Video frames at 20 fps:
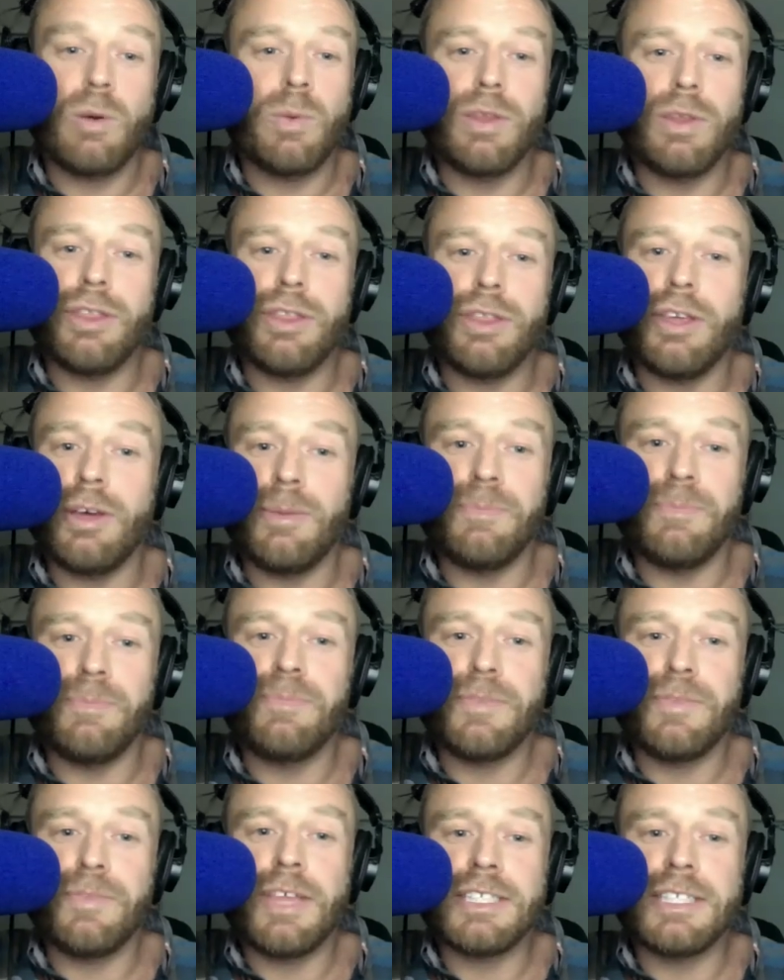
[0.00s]
with you.
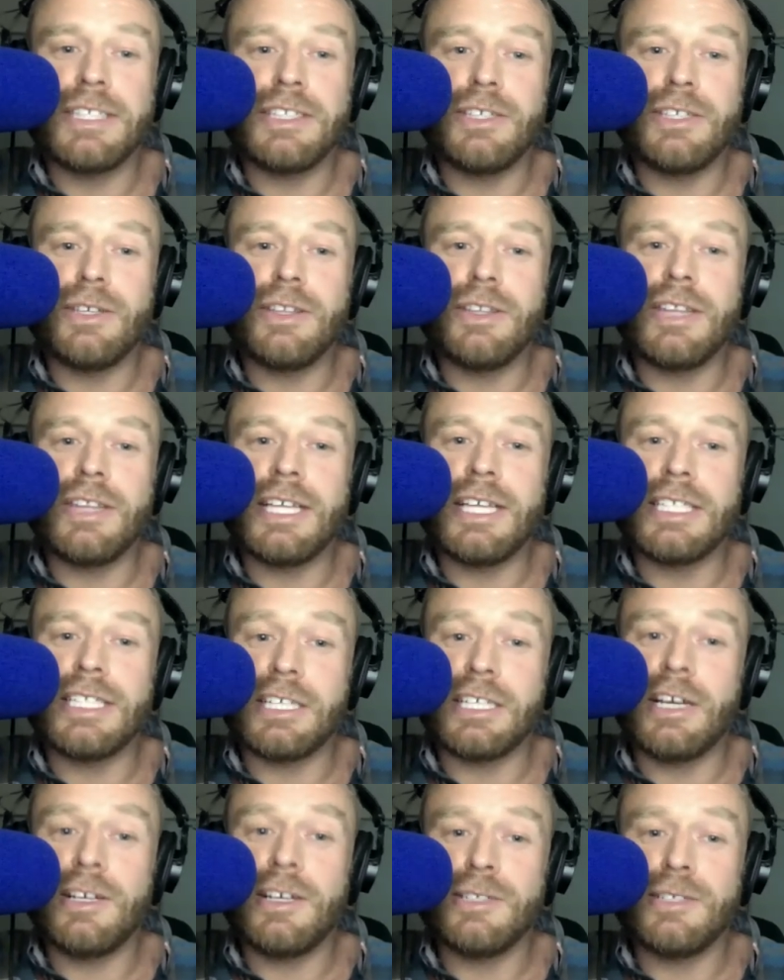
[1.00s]
There's a
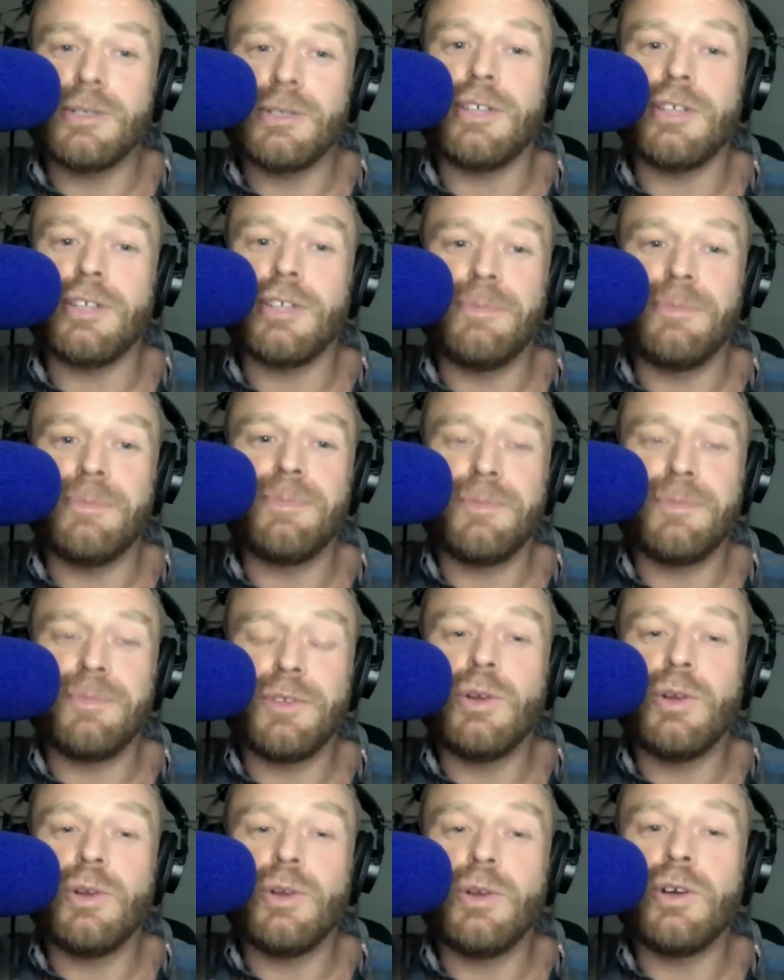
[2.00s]
curse on you.
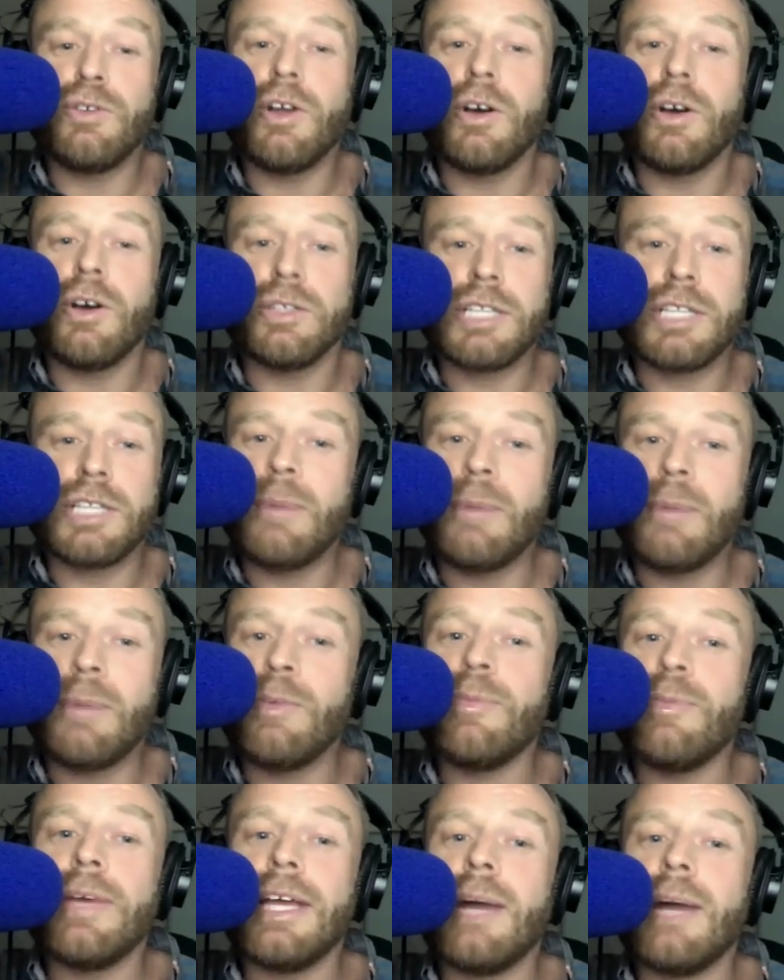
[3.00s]
You look lost. Come
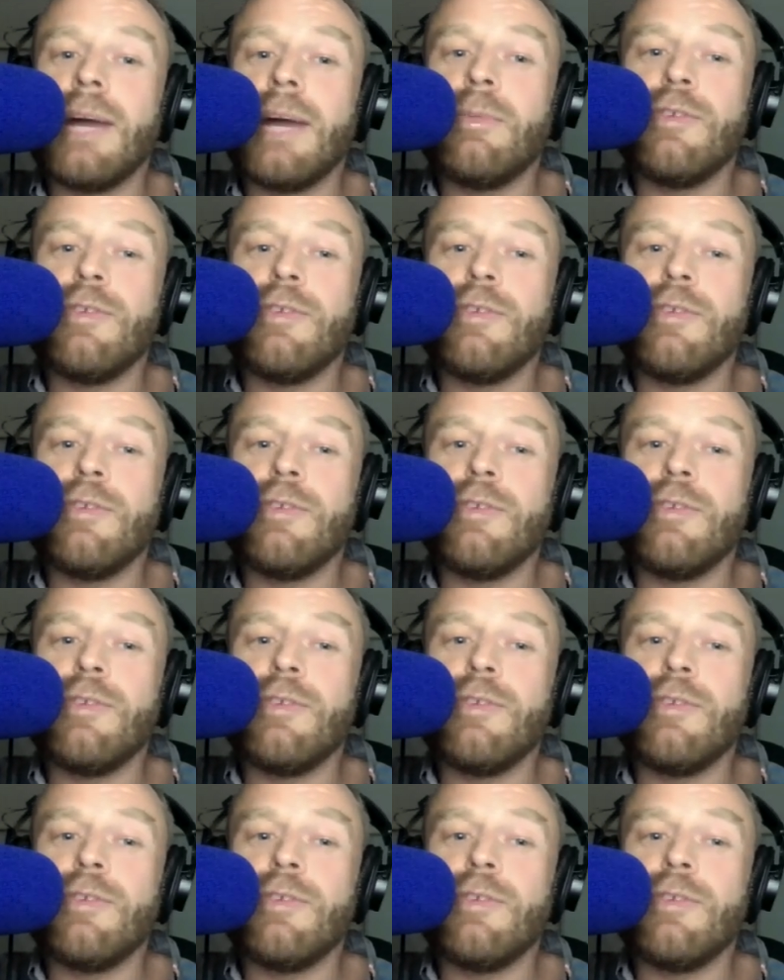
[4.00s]
with me.